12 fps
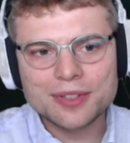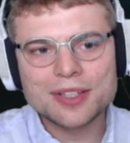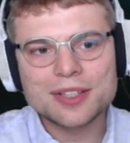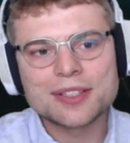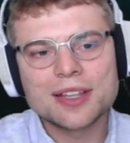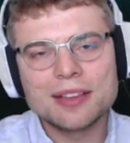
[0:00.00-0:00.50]
it
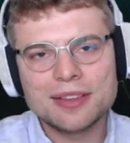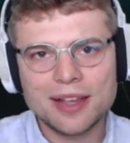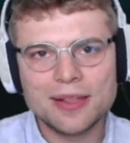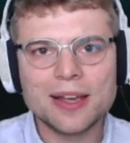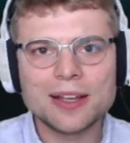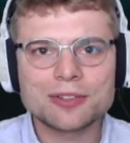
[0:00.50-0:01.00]
is that
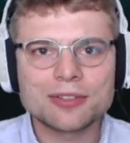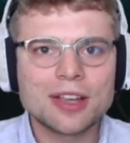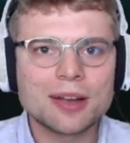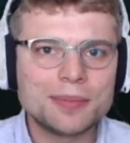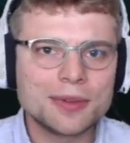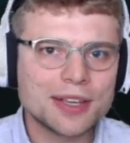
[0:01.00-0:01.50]
Electron
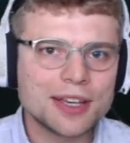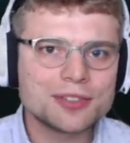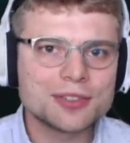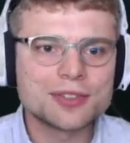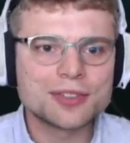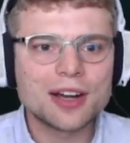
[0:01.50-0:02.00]

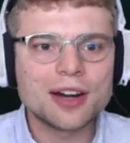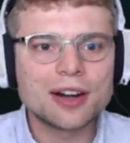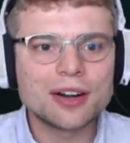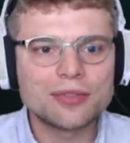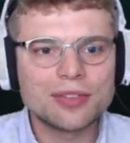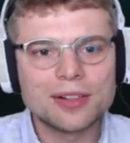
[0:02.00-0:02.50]
applications
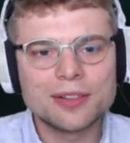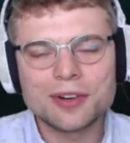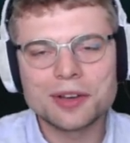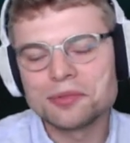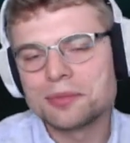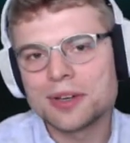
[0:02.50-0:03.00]
are
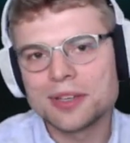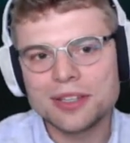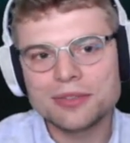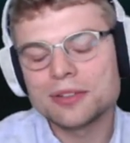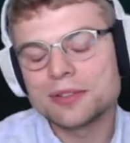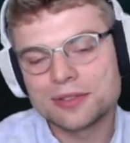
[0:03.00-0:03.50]
vulnerable by
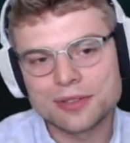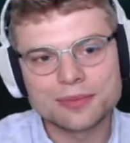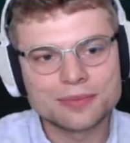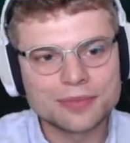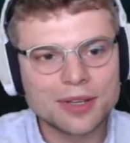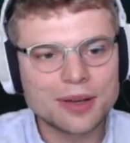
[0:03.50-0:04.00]
default.
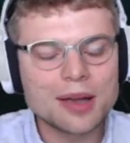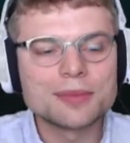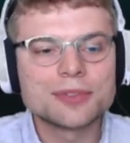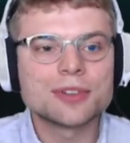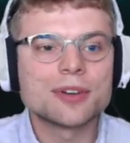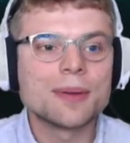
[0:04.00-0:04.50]
So yeah, I'm
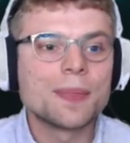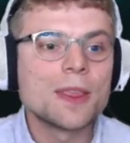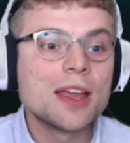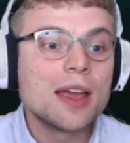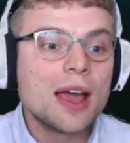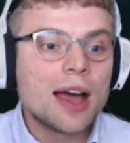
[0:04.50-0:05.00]
sorry.
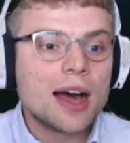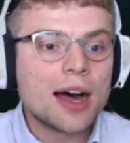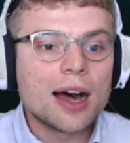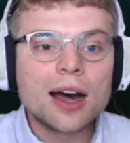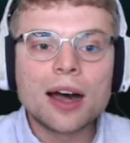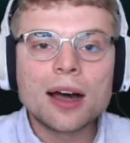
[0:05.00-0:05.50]

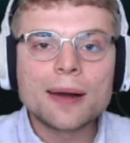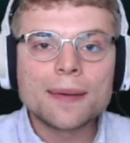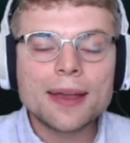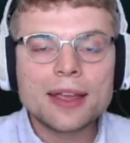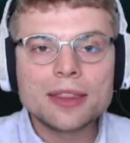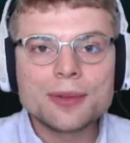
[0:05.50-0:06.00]

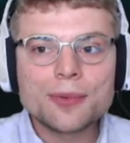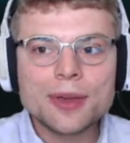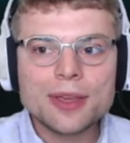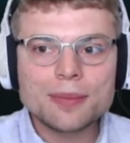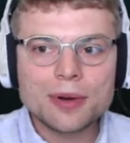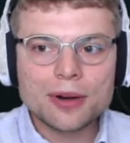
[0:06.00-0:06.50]
And
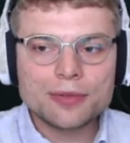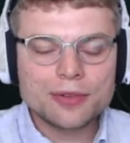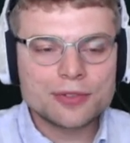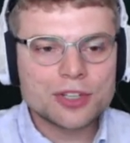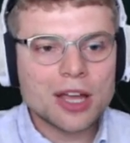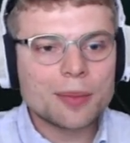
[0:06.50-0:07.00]
we both
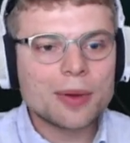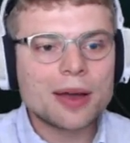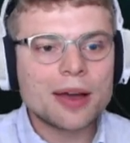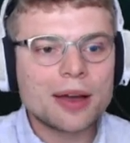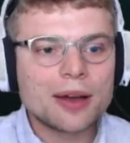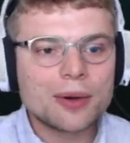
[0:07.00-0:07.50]
with
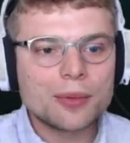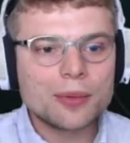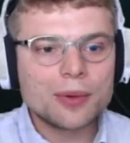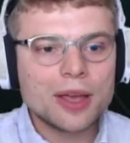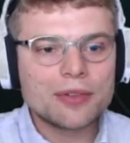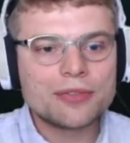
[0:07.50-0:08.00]
Csaba,
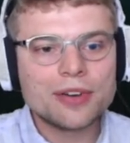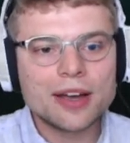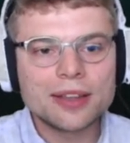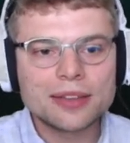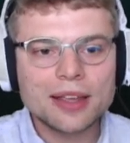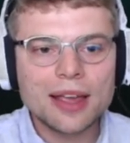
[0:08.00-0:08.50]
we have
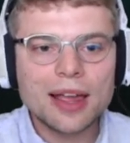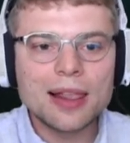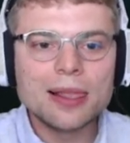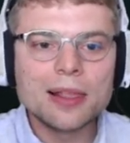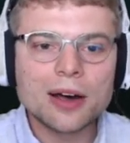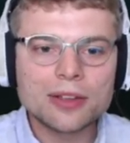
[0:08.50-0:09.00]
found a
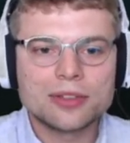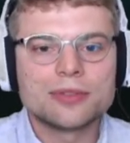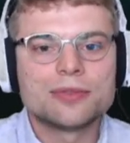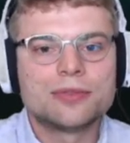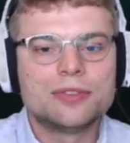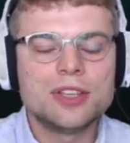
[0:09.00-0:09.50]
lot
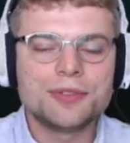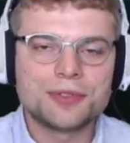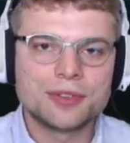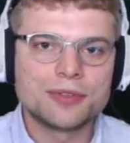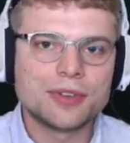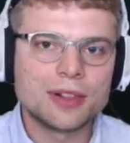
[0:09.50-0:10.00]
of
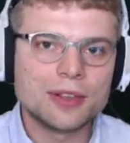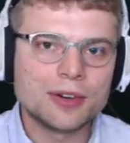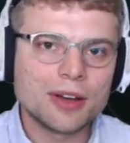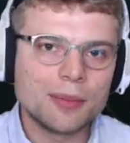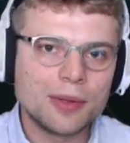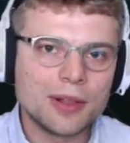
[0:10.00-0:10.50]
different
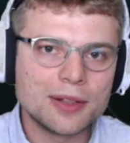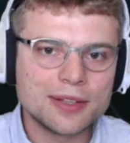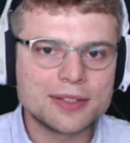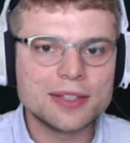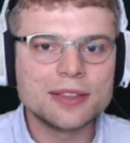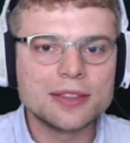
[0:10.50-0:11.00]

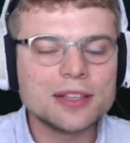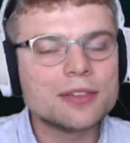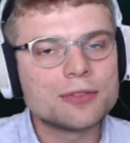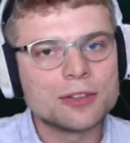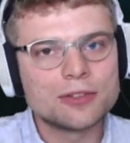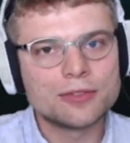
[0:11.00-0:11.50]
vulnerabilities in
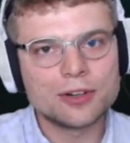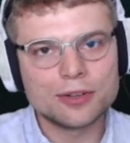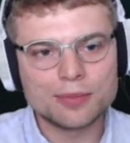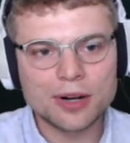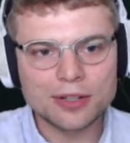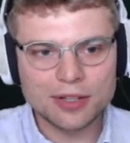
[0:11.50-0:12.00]
different
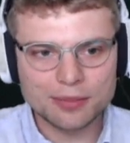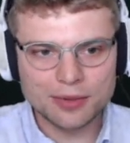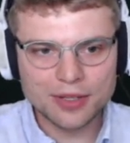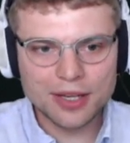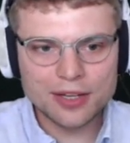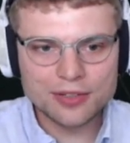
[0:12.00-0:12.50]
third-party
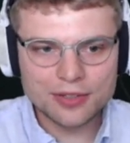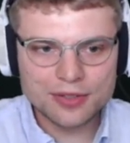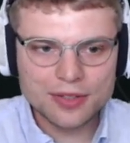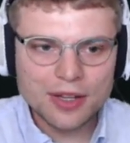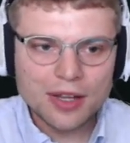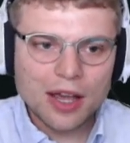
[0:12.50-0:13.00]

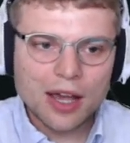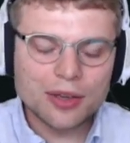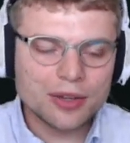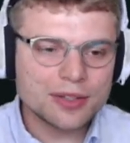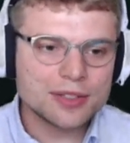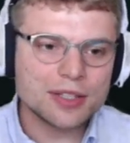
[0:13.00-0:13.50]
applications.
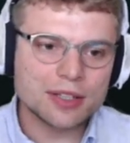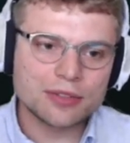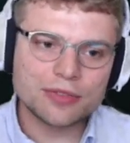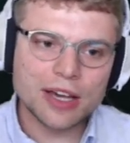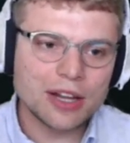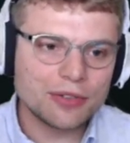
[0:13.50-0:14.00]
You can see that
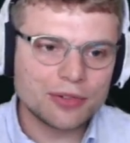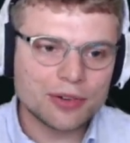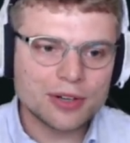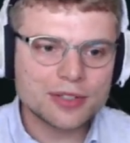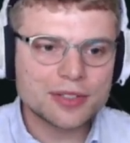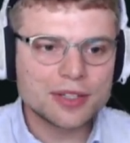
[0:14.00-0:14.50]

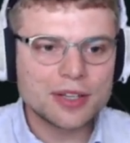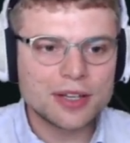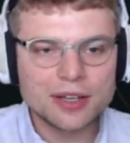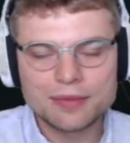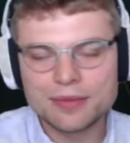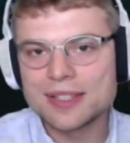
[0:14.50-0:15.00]
Firefox
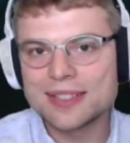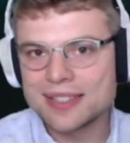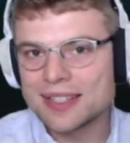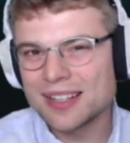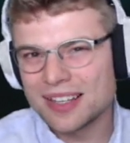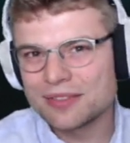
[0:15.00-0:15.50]
is
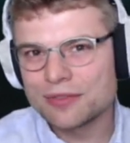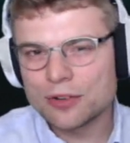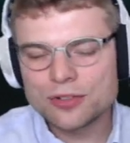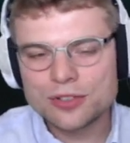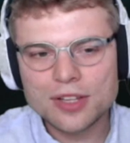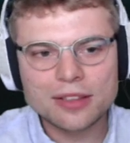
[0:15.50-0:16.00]
still
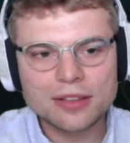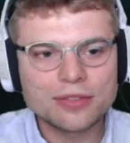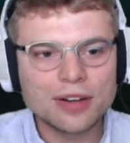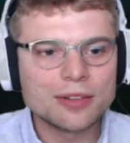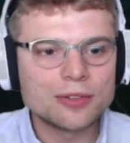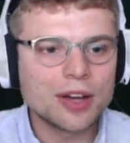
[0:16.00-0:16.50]
unfortunately
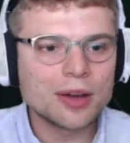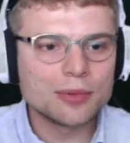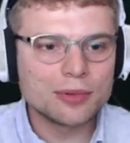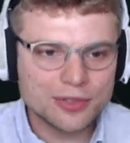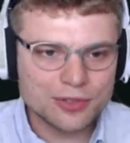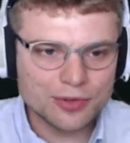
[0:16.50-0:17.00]

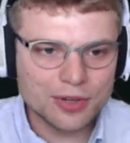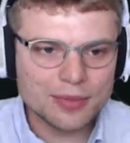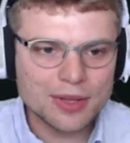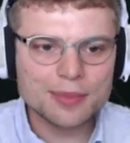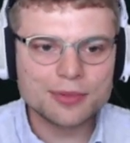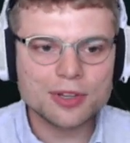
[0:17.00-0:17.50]
vulnerable,
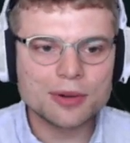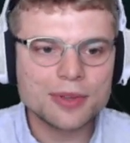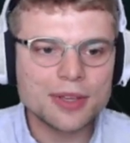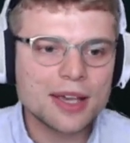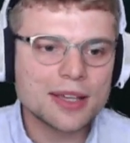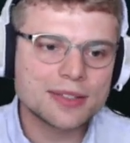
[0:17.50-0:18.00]
Streamlabs,
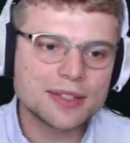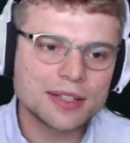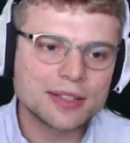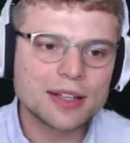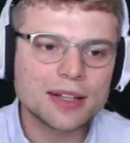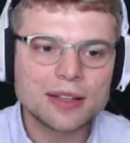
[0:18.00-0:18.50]
OBS,
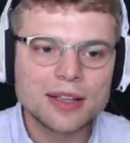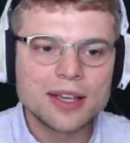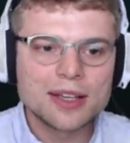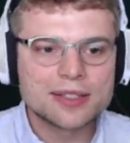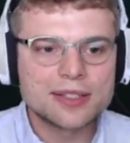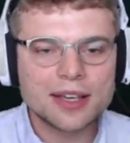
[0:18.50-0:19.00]
Signal,
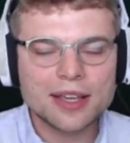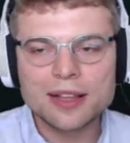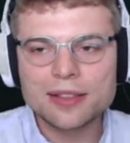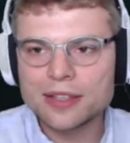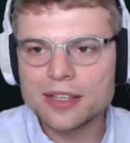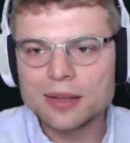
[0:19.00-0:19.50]

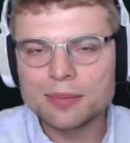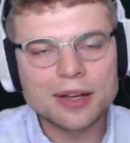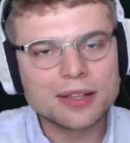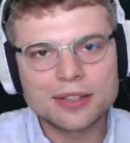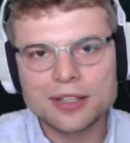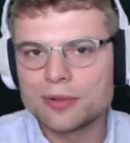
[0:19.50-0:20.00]
SnagLT,
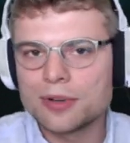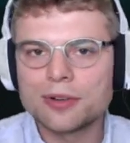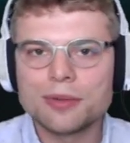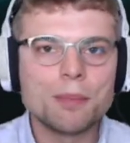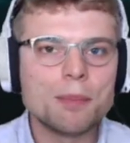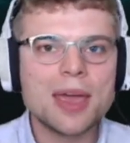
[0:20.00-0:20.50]
but there
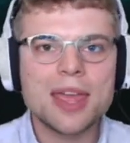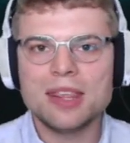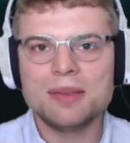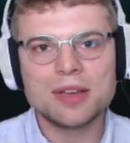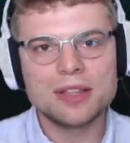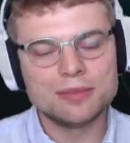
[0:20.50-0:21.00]
were many, many